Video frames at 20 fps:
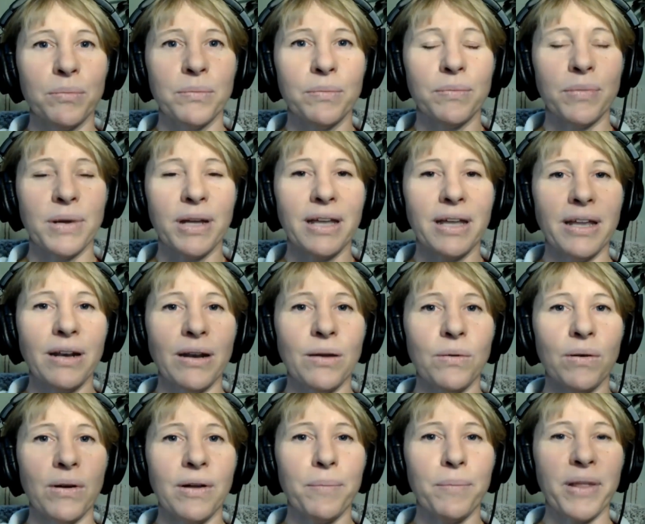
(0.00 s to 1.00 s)
but you
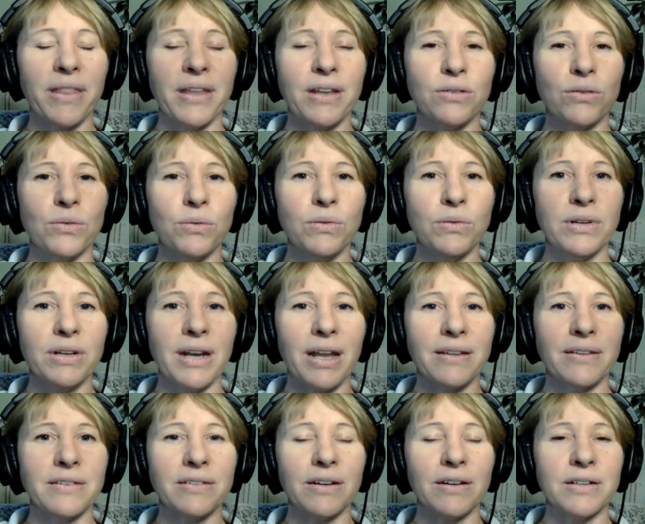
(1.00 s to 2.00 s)
know uh, but they don't
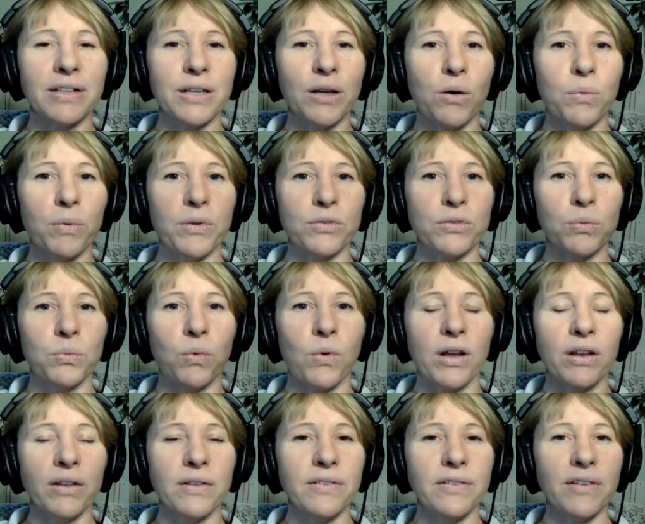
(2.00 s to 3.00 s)
necessarily always
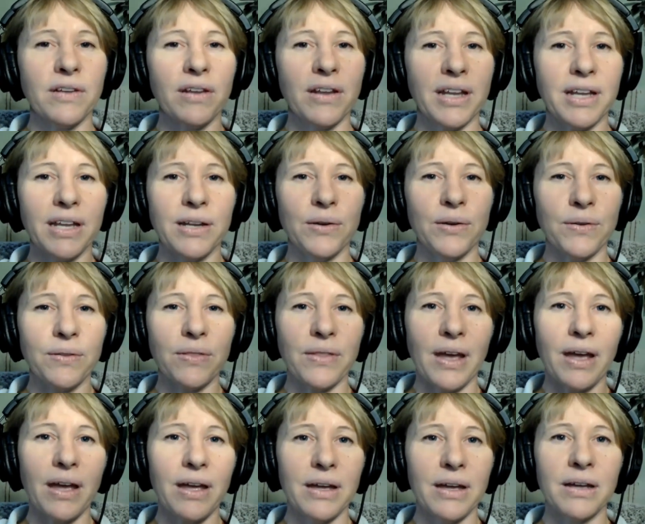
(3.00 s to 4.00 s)
want to hear
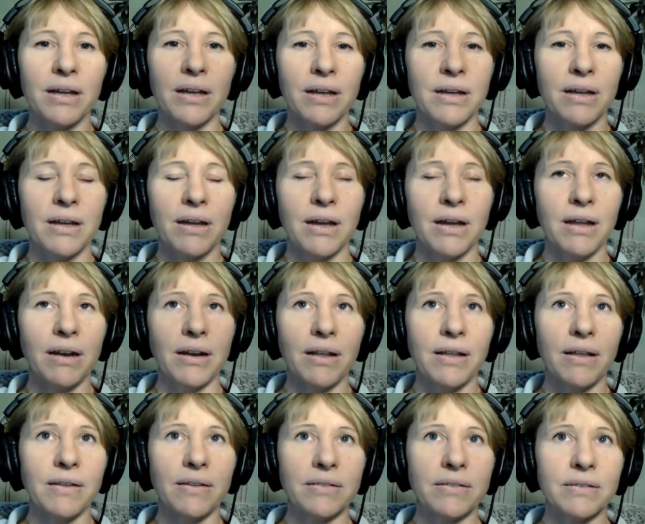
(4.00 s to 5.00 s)
that and
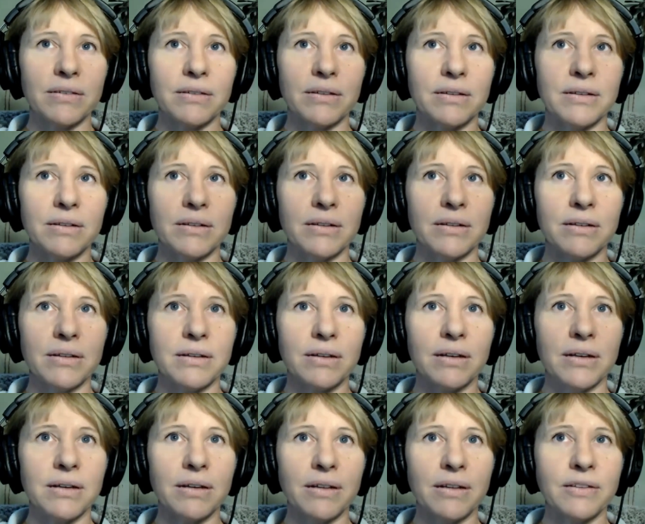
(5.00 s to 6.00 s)
it's
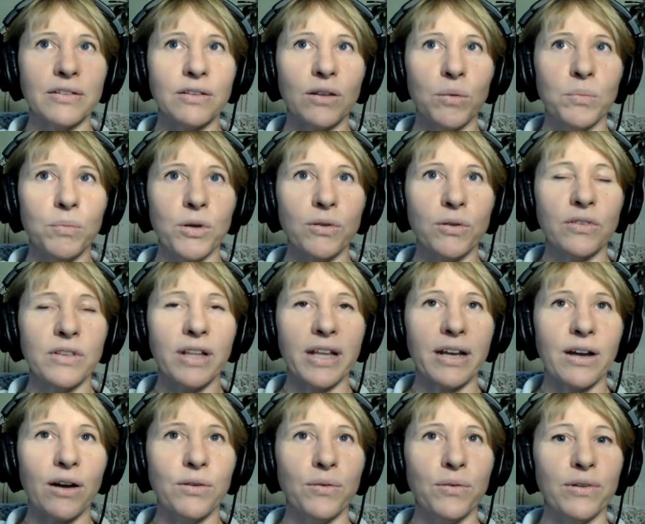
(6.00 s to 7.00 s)
it's almost
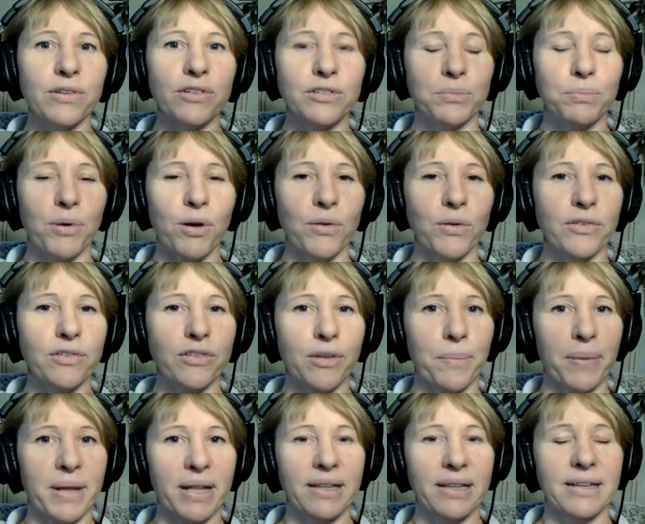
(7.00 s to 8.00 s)
like a
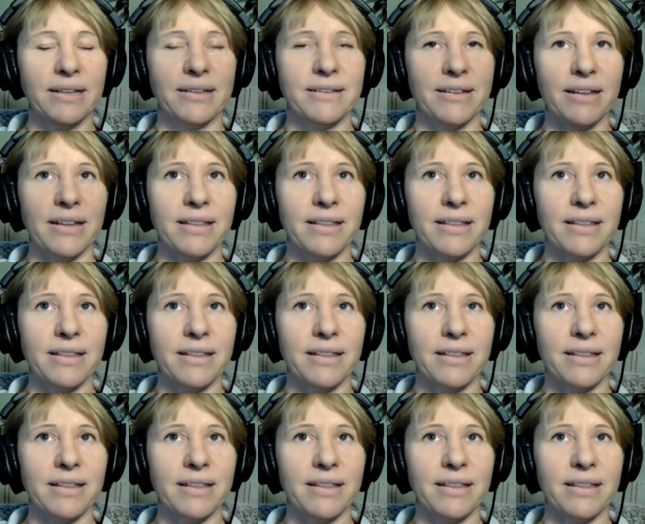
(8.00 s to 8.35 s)
responsibility